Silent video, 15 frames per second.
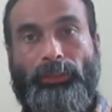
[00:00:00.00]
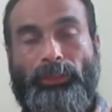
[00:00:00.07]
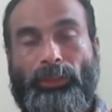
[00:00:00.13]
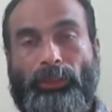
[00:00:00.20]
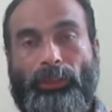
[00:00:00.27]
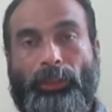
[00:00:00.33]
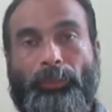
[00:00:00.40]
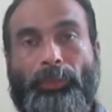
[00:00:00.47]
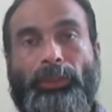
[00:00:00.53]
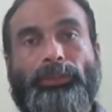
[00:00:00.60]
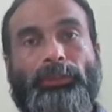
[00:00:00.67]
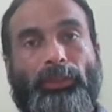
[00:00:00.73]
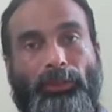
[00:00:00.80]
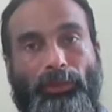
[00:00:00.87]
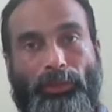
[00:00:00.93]
the third
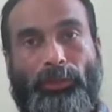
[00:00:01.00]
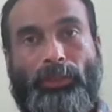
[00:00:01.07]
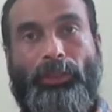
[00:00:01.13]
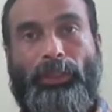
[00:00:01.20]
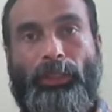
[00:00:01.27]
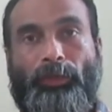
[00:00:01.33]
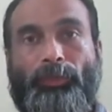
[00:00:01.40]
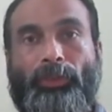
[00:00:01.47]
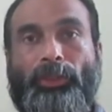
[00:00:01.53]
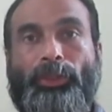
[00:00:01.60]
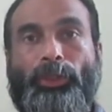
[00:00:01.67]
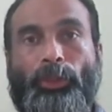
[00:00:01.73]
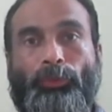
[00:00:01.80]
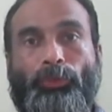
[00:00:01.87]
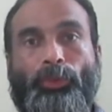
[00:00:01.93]
person, he will
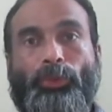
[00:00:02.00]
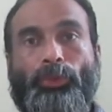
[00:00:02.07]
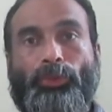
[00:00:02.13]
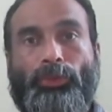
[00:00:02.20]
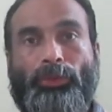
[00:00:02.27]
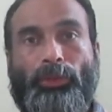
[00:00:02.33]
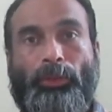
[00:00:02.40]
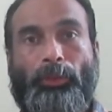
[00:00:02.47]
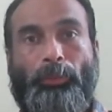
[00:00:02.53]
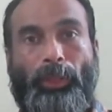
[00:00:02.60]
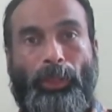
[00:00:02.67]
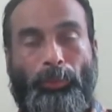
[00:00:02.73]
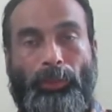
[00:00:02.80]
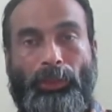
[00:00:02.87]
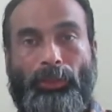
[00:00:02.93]
give you
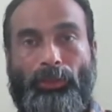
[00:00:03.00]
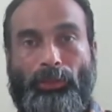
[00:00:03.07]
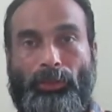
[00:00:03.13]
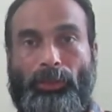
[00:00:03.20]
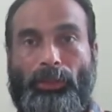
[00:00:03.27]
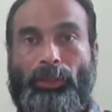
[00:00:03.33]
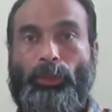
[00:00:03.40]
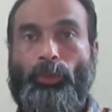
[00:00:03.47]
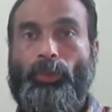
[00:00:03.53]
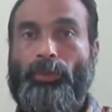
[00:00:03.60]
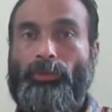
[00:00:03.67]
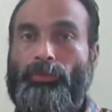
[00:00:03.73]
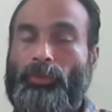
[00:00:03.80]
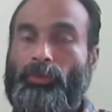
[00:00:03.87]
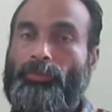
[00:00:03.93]
maybe
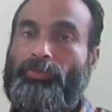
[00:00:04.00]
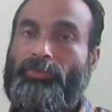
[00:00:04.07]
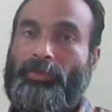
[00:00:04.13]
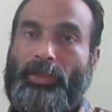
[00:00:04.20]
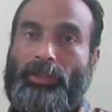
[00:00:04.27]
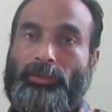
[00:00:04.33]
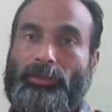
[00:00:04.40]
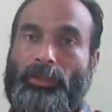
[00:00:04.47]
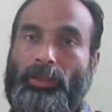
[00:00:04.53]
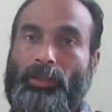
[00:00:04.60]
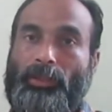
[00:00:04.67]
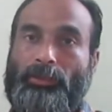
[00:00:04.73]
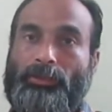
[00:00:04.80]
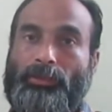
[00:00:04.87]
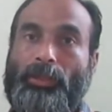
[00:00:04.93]
your friend's
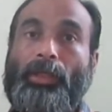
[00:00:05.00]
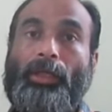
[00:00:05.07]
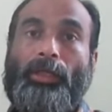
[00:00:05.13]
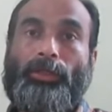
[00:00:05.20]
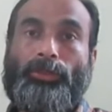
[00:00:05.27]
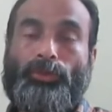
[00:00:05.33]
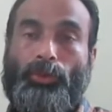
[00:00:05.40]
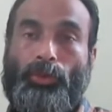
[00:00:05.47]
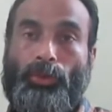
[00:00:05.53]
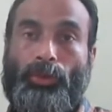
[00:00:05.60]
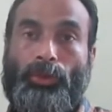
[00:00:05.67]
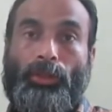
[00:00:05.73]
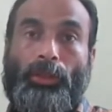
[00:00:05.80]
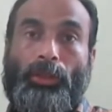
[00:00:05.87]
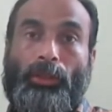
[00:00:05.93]
address.
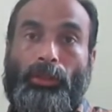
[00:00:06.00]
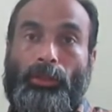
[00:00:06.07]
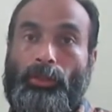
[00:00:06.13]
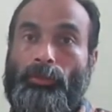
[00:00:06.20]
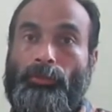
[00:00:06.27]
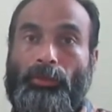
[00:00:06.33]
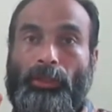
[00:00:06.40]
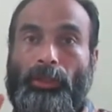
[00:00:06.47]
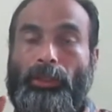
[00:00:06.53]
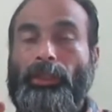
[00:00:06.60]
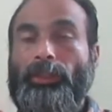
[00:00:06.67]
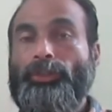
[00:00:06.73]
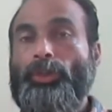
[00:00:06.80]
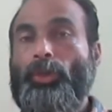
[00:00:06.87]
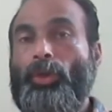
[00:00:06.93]
So it
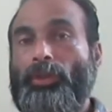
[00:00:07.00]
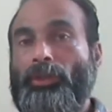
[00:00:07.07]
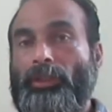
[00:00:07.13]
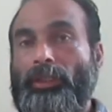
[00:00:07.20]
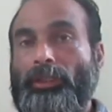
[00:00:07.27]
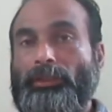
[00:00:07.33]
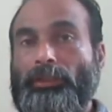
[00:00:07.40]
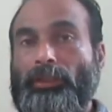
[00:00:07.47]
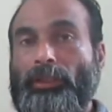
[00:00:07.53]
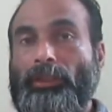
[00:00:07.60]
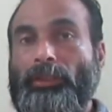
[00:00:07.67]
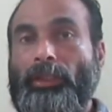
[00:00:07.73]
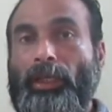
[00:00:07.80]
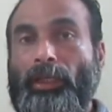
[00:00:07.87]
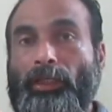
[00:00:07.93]
is not
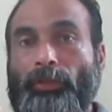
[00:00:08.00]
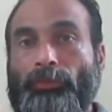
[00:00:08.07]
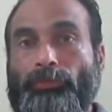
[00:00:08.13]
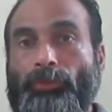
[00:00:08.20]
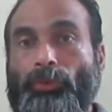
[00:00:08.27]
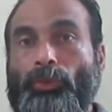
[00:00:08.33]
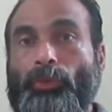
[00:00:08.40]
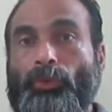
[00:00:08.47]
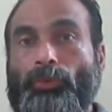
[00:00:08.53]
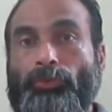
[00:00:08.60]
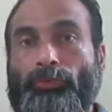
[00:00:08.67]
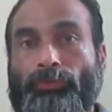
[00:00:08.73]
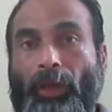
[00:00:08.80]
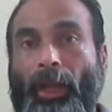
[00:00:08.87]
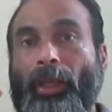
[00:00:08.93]
necessary that if
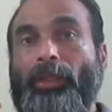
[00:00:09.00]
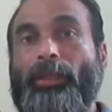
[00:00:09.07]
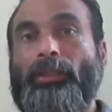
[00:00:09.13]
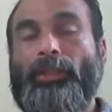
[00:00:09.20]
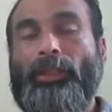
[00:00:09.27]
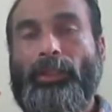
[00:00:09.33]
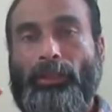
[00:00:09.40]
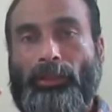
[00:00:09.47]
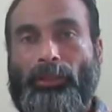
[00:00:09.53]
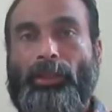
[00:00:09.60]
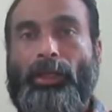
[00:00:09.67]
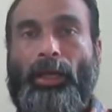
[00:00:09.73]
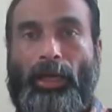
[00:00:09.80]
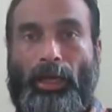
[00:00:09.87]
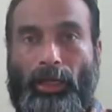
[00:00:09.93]
you find the
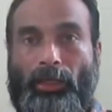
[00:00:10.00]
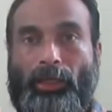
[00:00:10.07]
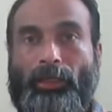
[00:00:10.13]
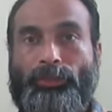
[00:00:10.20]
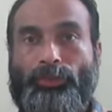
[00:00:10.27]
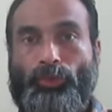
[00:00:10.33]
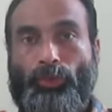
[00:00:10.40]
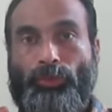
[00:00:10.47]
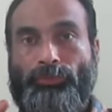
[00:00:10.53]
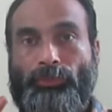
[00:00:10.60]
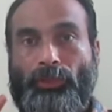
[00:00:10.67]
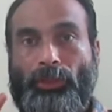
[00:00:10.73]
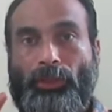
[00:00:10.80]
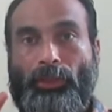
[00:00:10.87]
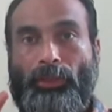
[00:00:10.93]
address
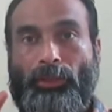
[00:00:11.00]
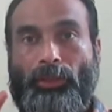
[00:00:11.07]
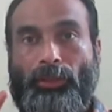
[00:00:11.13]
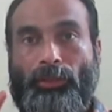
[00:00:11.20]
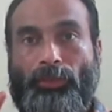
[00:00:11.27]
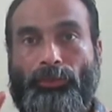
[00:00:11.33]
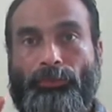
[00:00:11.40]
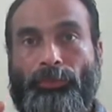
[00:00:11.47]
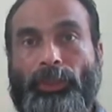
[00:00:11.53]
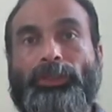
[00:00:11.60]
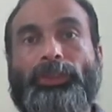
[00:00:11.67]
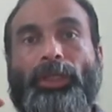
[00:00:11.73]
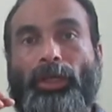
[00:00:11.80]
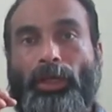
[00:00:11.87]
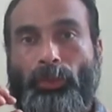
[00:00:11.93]
of the
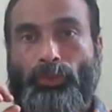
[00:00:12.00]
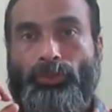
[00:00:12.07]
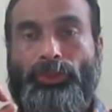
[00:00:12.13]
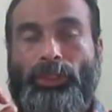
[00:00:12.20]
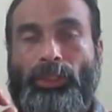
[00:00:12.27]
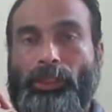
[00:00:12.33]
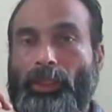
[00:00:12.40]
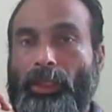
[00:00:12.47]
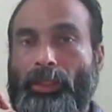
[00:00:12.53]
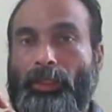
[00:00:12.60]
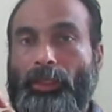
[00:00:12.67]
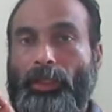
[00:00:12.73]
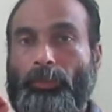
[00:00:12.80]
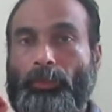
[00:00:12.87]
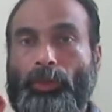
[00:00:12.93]
first house in that
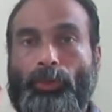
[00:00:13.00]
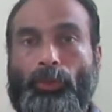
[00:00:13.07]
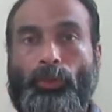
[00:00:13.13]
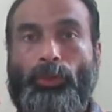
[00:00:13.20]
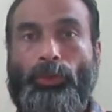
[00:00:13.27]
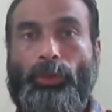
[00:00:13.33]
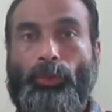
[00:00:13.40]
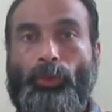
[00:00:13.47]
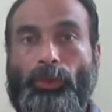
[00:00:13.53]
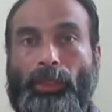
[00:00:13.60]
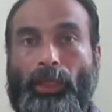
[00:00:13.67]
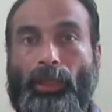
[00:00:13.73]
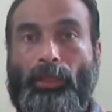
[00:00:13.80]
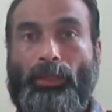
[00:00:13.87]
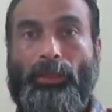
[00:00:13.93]
neighborhood, you
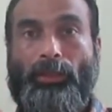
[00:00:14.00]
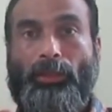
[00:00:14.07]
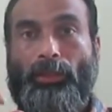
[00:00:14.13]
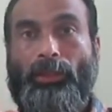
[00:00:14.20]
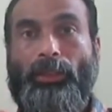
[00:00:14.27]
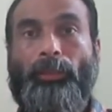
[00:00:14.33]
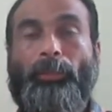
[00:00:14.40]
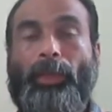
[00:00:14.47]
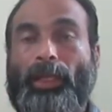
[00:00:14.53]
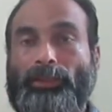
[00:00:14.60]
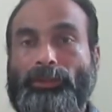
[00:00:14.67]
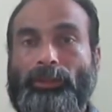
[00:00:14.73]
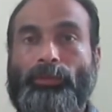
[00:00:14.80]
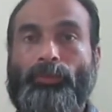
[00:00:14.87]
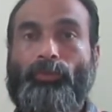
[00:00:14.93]
can
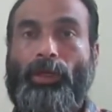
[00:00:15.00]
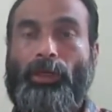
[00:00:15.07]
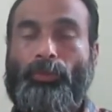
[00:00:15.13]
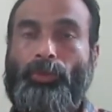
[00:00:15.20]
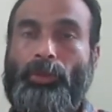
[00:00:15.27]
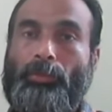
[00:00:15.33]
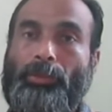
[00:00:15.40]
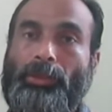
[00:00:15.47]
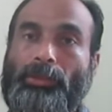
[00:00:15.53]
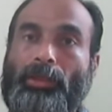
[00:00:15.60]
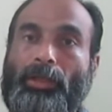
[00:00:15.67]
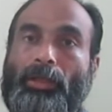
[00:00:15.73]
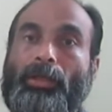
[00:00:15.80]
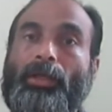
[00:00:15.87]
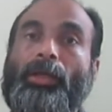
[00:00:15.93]
imagine what will be
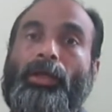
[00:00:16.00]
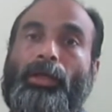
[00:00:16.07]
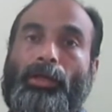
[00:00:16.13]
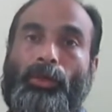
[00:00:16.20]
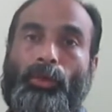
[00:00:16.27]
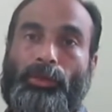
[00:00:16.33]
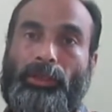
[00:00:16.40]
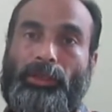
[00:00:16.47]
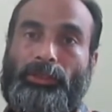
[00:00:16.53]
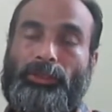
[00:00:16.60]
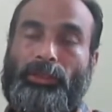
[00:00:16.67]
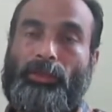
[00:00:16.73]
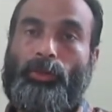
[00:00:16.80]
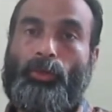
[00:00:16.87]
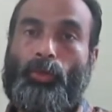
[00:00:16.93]
the
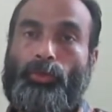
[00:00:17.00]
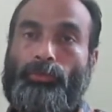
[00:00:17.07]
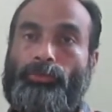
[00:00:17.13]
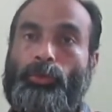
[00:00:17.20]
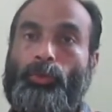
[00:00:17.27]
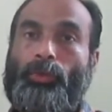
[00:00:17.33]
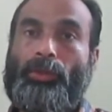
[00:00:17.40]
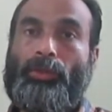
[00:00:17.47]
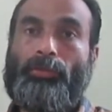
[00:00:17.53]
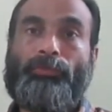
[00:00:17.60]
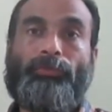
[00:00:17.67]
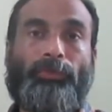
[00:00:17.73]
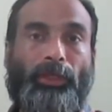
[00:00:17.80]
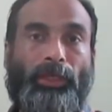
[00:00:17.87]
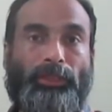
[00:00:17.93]
location of your
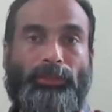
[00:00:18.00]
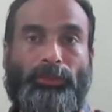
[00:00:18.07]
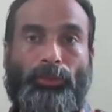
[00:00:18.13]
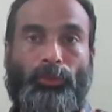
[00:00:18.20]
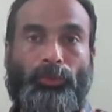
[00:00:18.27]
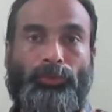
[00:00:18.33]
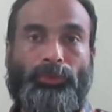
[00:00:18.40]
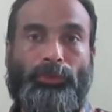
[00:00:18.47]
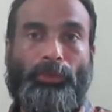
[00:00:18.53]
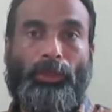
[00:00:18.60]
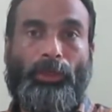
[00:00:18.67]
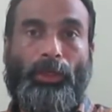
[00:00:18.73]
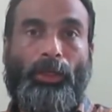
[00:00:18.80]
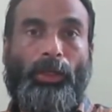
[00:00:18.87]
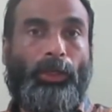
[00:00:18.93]
friend's house.
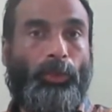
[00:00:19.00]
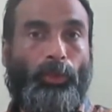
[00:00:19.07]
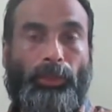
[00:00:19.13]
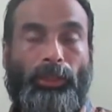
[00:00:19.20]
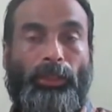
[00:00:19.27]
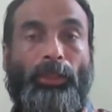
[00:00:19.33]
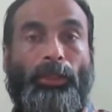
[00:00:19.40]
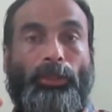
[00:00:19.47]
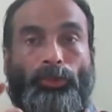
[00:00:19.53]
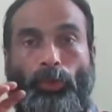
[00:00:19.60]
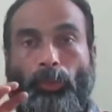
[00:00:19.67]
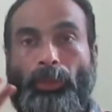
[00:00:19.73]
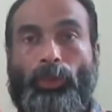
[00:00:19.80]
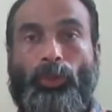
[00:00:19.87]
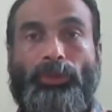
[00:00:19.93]
Okay,
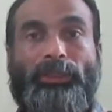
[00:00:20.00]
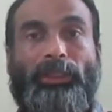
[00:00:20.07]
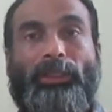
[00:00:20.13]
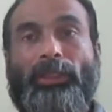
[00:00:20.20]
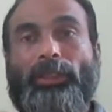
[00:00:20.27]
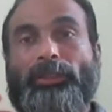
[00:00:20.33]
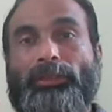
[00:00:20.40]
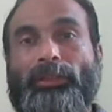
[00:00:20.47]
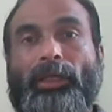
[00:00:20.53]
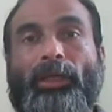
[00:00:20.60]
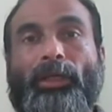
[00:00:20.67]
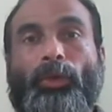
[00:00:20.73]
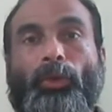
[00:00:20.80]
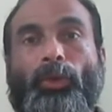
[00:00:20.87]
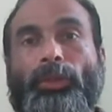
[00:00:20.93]
so because it is
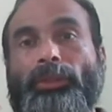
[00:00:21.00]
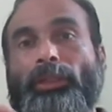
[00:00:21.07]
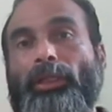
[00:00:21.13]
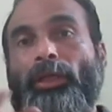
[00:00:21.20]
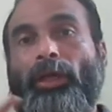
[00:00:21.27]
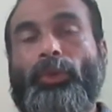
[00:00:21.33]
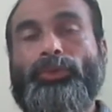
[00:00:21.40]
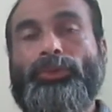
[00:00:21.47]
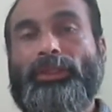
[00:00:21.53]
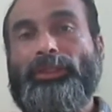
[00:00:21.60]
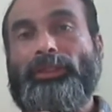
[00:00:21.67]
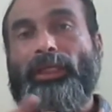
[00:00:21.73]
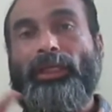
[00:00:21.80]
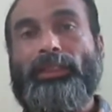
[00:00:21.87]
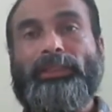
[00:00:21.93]
all the
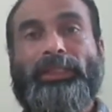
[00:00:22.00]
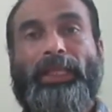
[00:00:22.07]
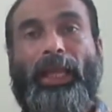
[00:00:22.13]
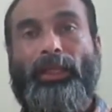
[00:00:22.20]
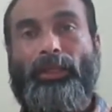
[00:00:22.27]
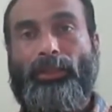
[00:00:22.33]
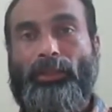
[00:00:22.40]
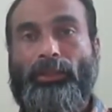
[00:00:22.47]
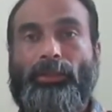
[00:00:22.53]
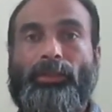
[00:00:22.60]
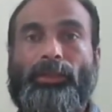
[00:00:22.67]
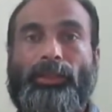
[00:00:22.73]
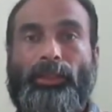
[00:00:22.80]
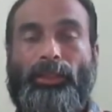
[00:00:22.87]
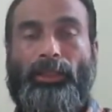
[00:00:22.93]
houses are scattered
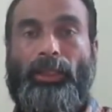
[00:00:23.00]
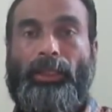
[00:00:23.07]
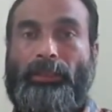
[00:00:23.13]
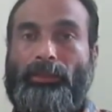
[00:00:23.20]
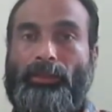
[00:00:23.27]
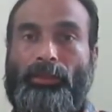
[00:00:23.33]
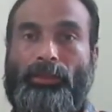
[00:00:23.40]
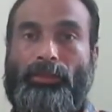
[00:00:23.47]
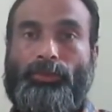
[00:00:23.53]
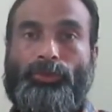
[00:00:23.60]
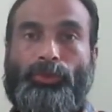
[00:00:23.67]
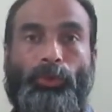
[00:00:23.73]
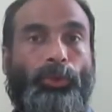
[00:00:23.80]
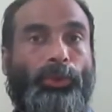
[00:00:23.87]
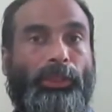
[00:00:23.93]
here and there,
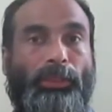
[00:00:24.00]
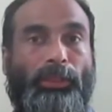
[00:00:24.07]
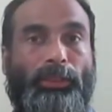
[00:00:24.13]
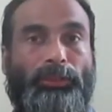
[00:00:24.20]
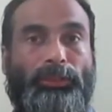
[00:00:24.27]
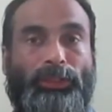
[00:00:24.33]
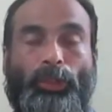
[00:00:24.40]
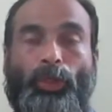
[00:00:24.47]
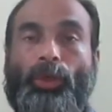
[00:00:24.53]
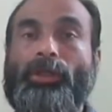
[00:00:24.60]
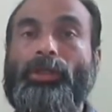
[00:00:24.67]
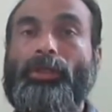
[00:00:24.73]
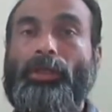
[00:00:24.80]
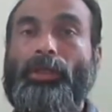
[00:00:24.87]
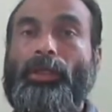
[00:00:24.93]
so it is
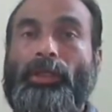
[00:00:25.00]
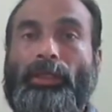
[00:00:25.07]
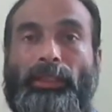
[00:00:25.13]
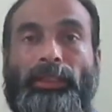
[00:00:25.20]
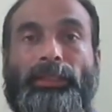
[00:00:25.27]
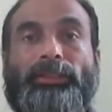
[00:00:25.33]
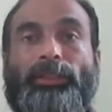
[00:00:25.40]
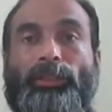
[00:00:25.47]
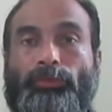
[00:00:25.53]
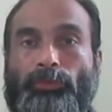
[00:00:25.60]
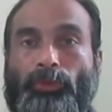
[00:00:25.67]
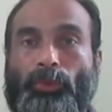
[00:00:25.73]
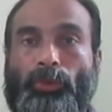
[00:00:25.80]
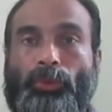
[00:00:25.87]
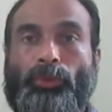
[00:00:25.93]
not easy
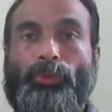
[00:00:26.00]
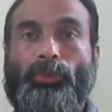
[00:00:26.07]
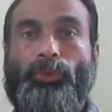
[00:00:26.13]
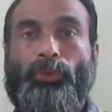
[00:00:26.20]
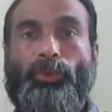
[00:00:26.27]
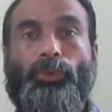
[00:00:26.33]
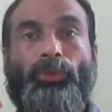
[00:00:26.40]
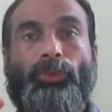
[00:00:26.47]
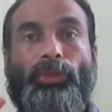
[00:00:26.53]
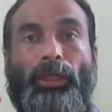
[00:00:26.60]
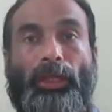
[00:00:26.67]
for you to